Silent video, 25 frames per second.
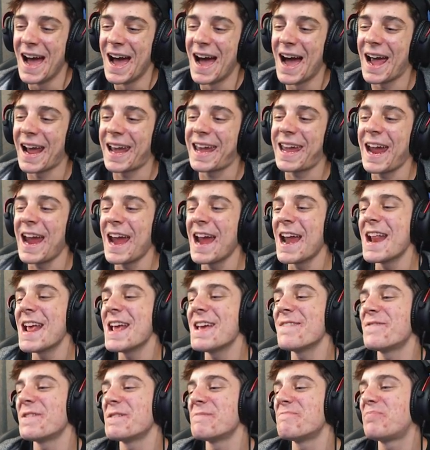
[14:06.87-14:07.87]
I can't
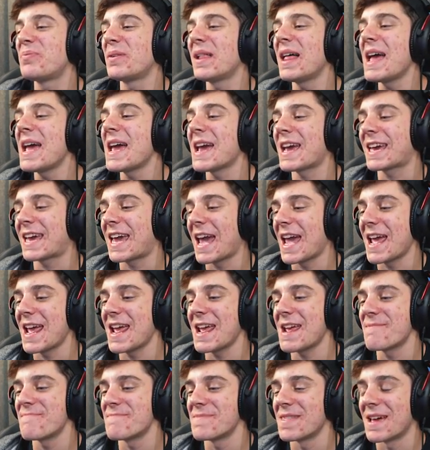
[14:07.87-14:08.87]
even play a
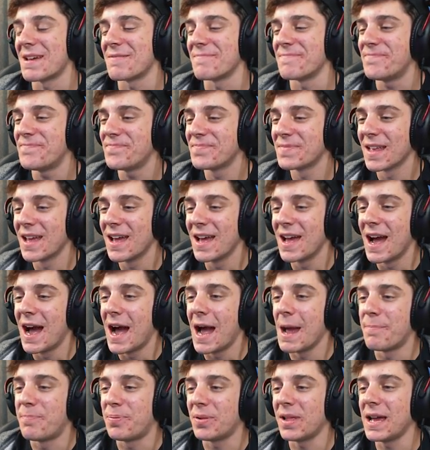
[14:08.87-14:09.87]
game that
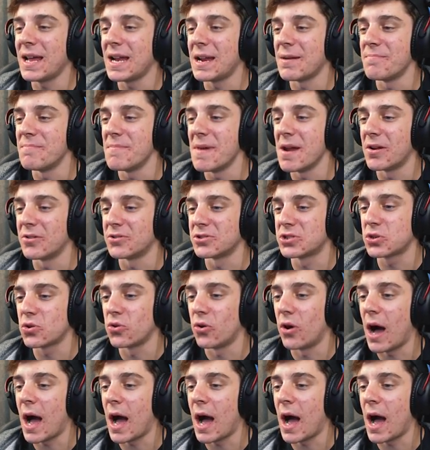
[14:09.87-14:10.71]
I played in middle school.